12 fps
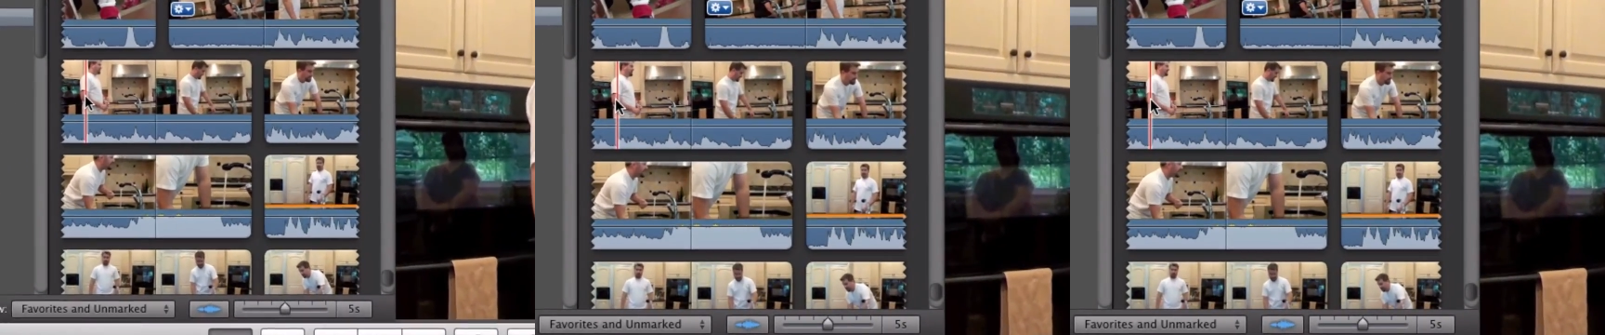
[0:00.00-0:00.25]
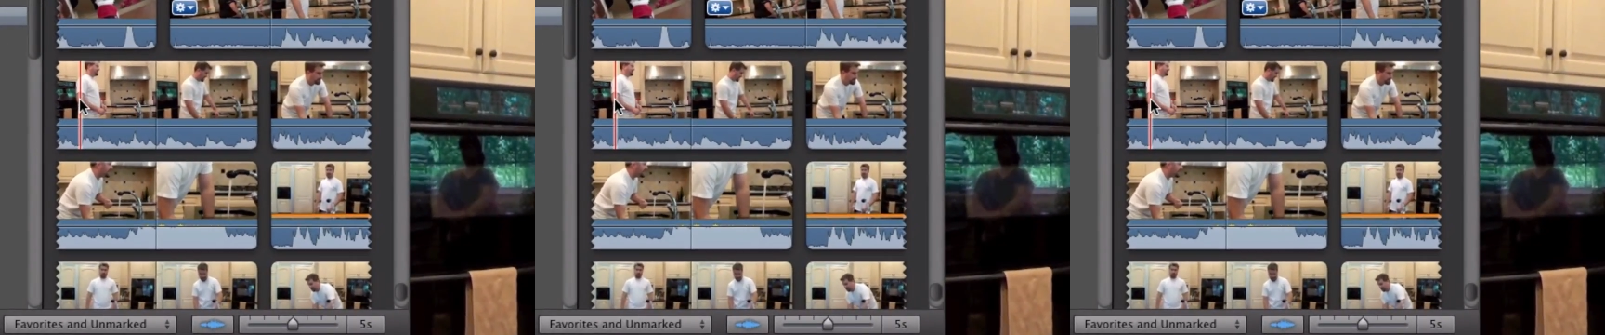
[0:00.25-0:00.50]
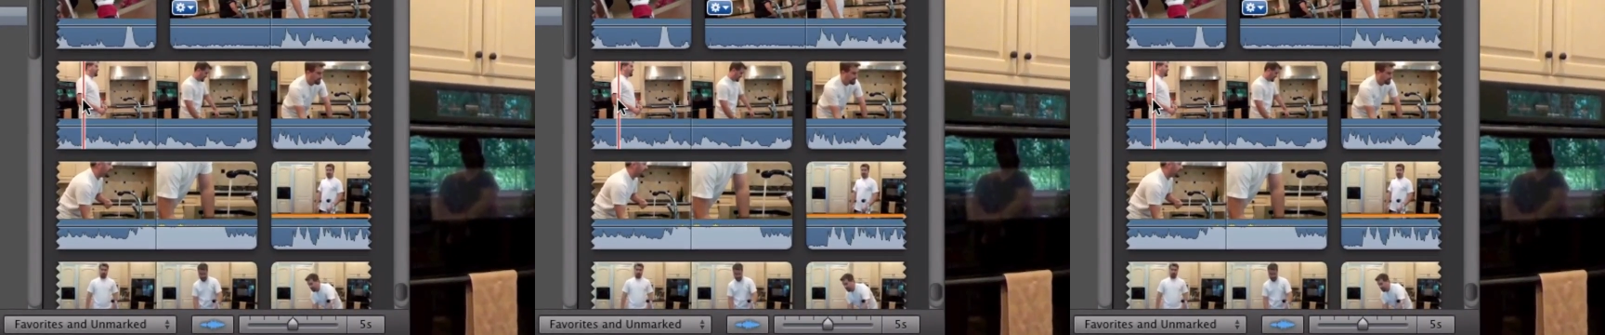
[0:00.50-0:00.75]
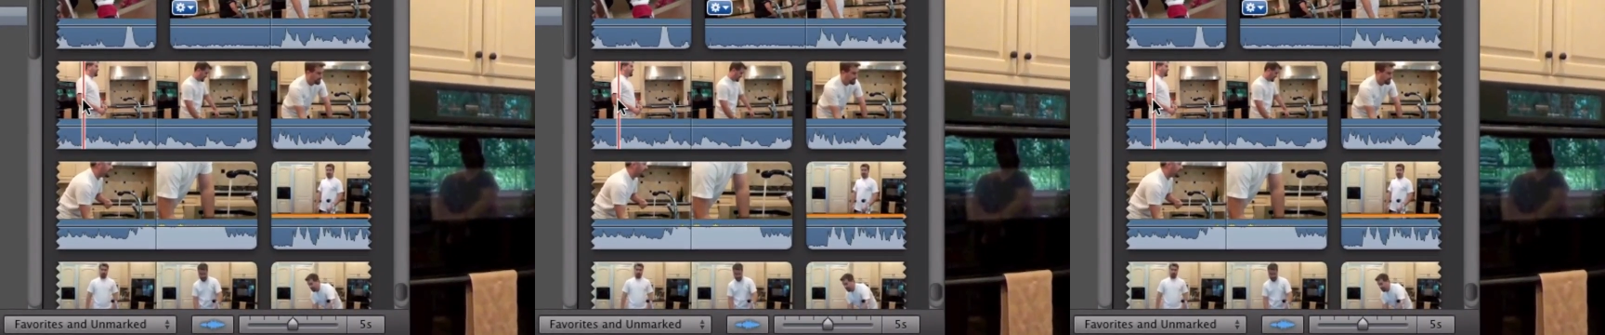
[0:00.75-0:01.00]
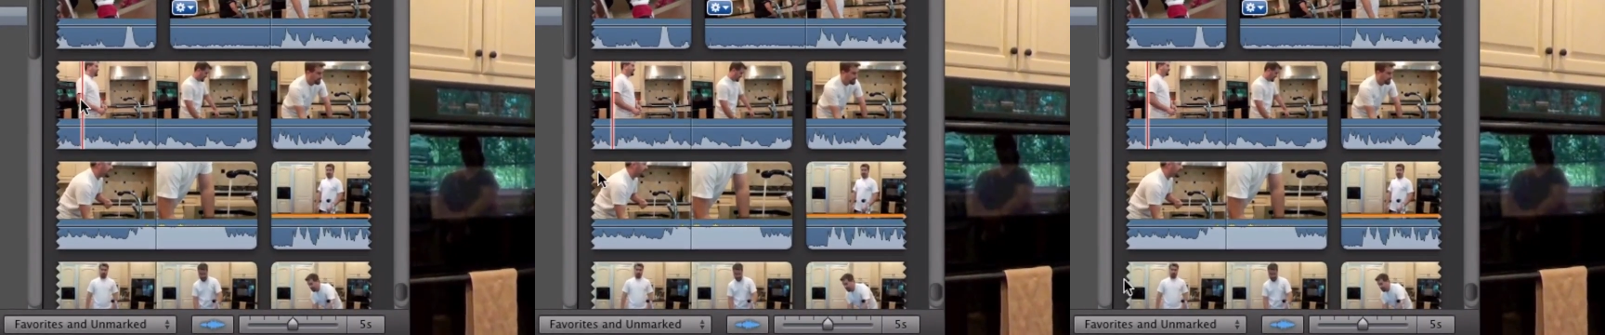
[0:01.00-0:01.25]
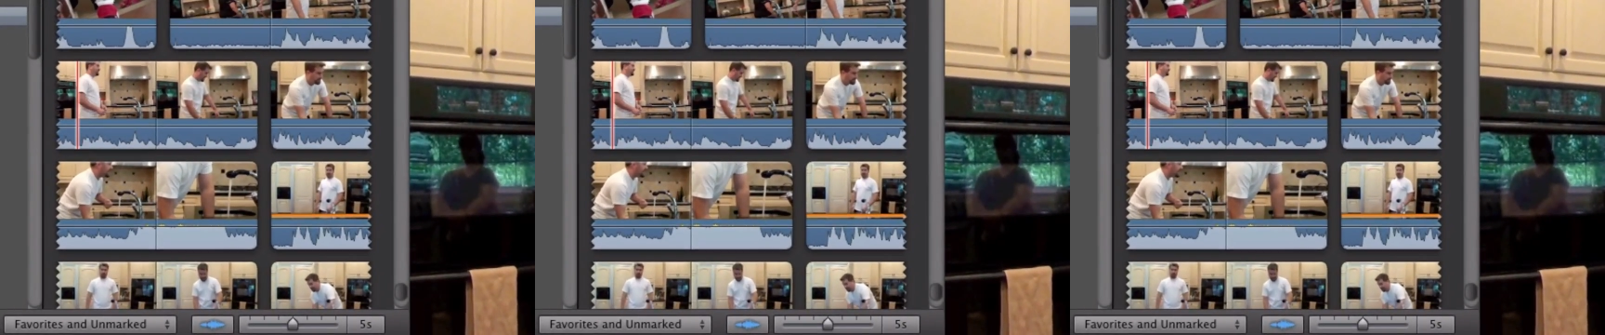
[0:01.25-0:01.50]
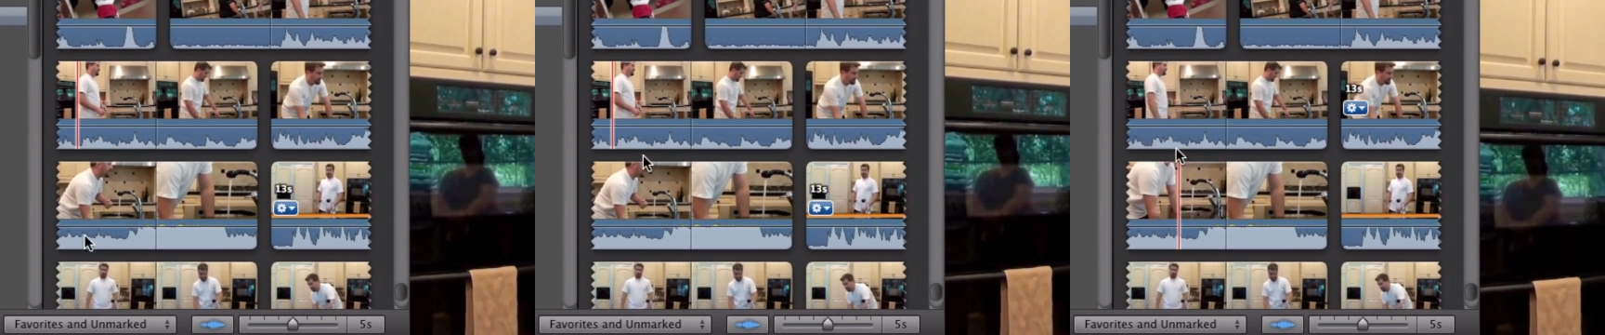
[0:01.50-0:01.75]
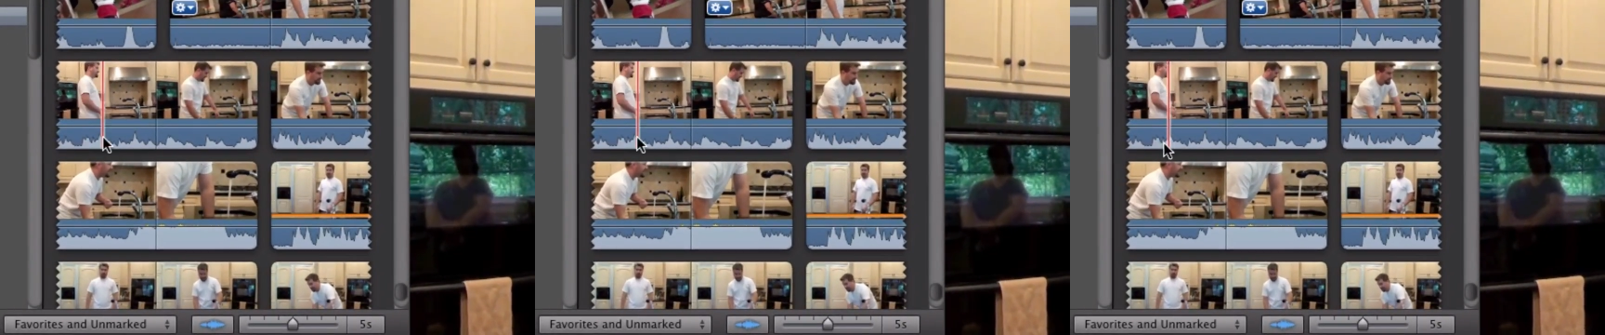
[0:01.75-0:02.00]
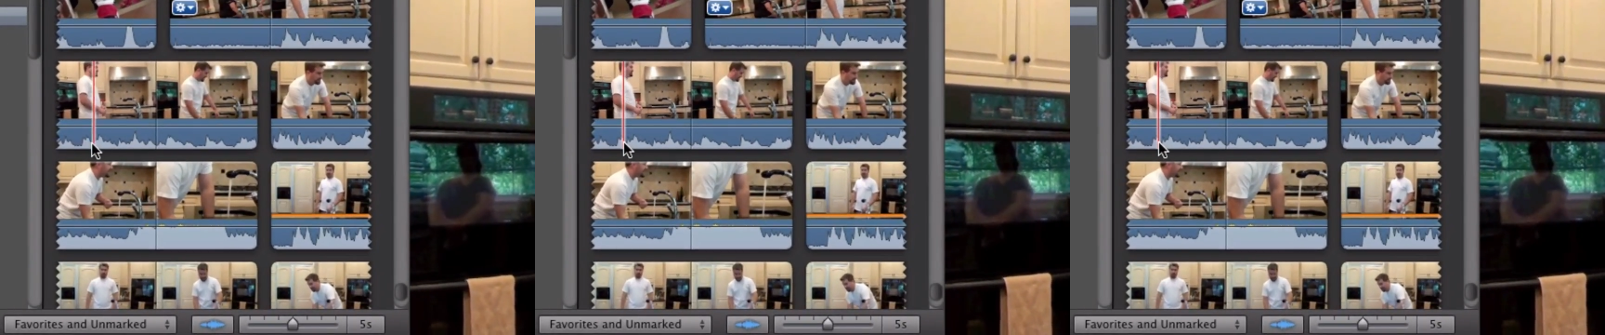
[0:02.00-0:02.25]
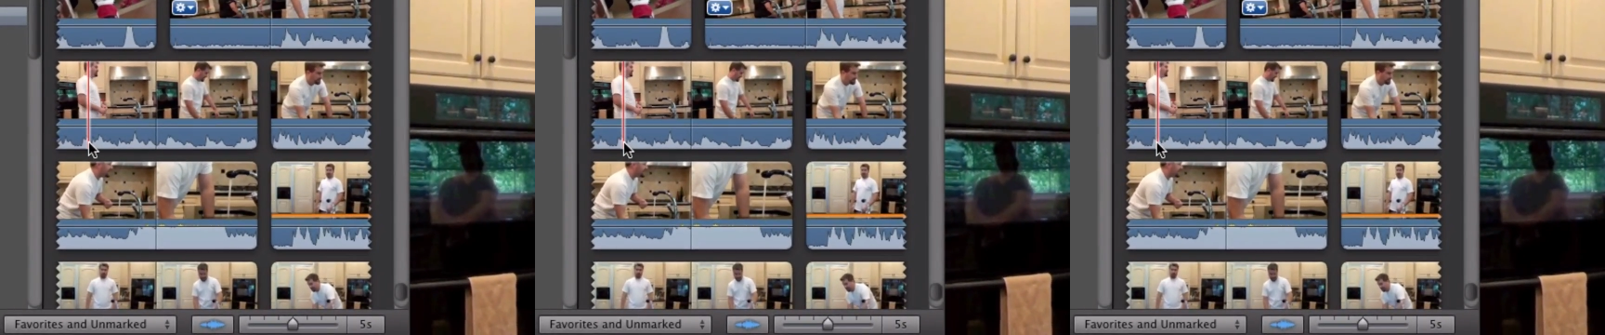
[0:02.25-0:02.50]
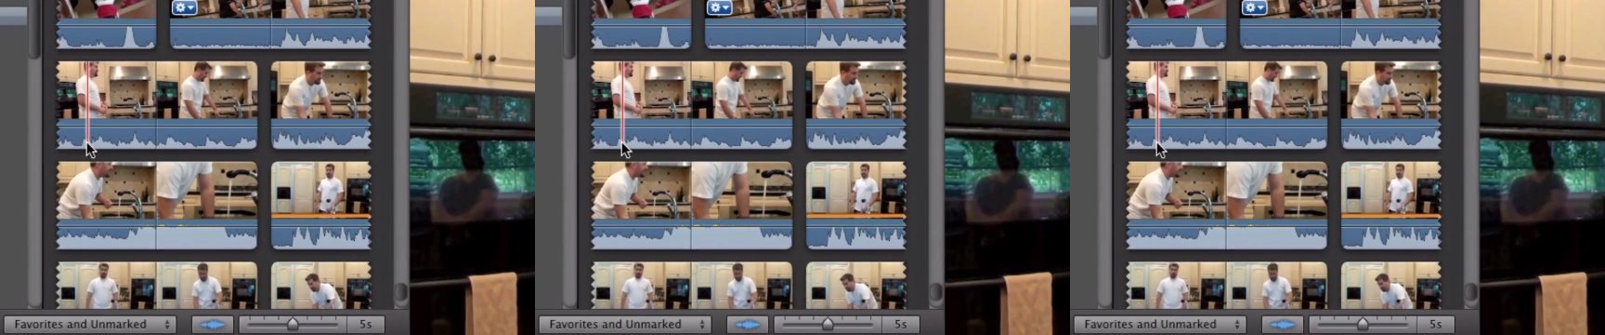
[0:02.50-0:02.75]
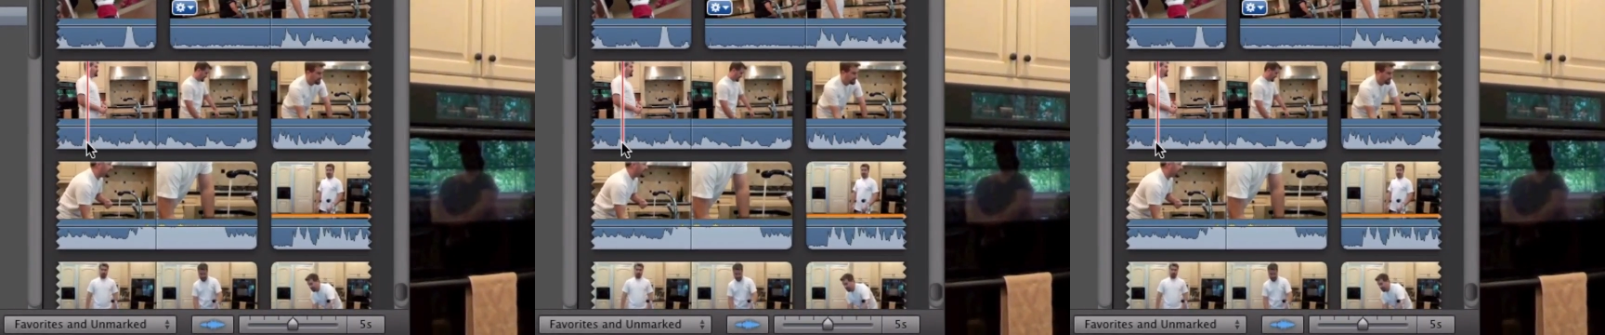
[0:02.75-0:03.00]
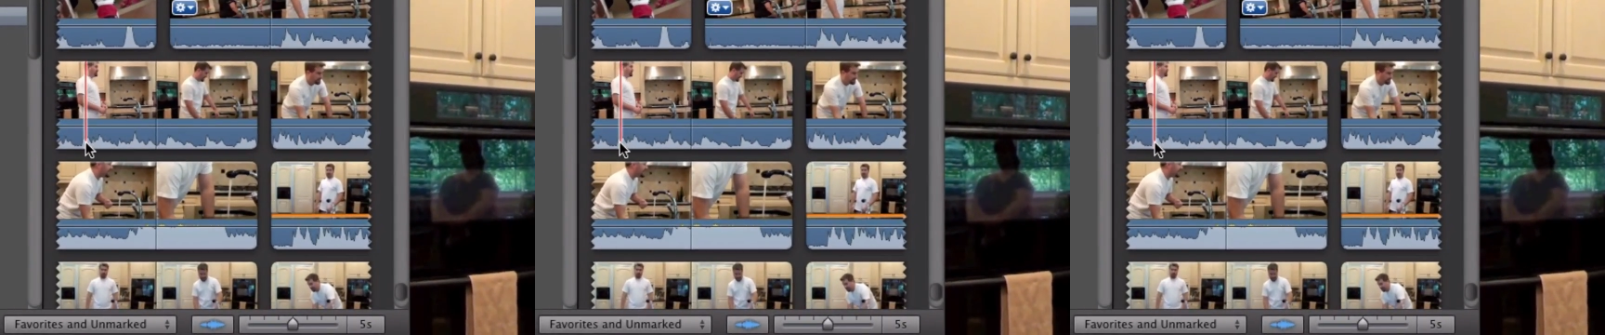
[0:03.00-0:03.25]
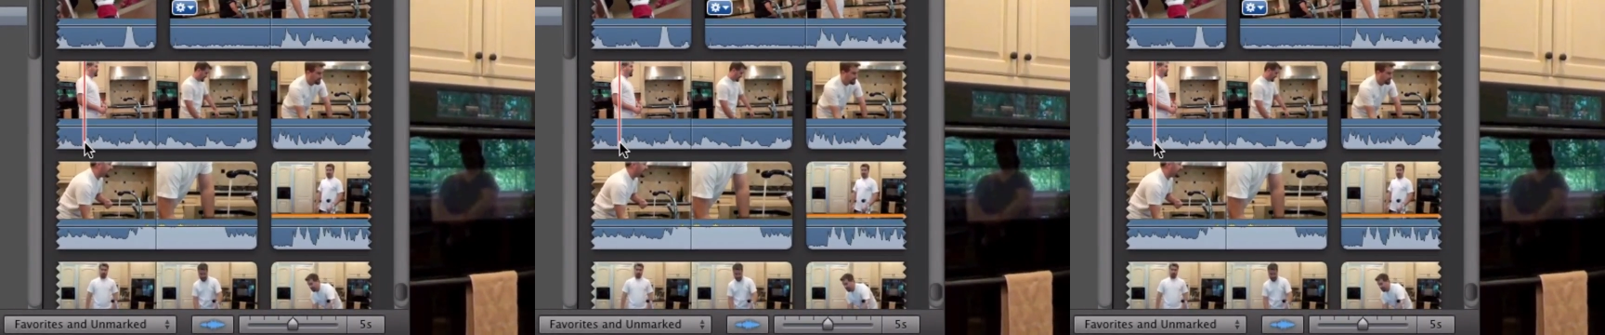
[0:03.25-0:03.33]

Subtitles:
(no speaker visible)